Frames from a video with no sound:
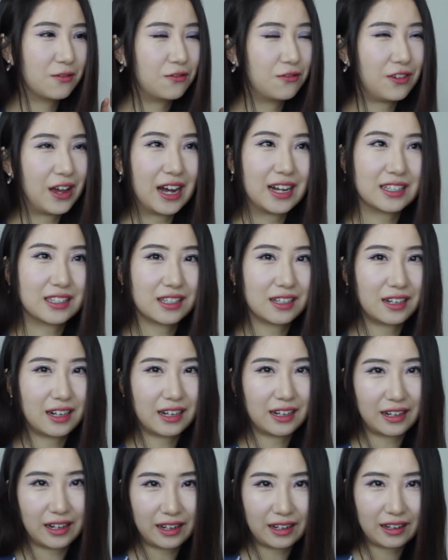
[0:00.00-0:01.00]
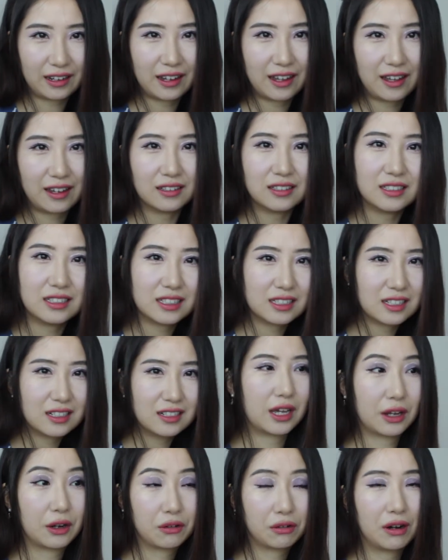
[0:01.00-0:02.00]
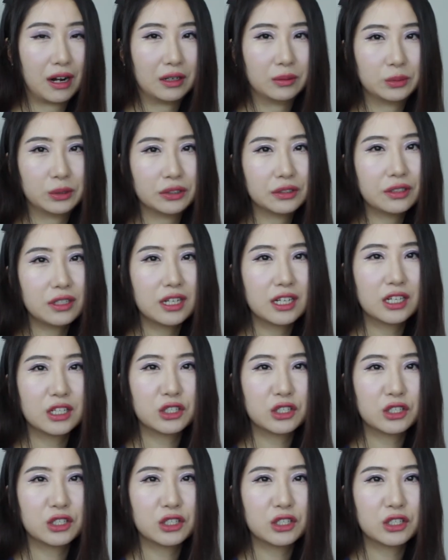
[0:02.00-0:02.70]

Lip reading: fascinating and incredible.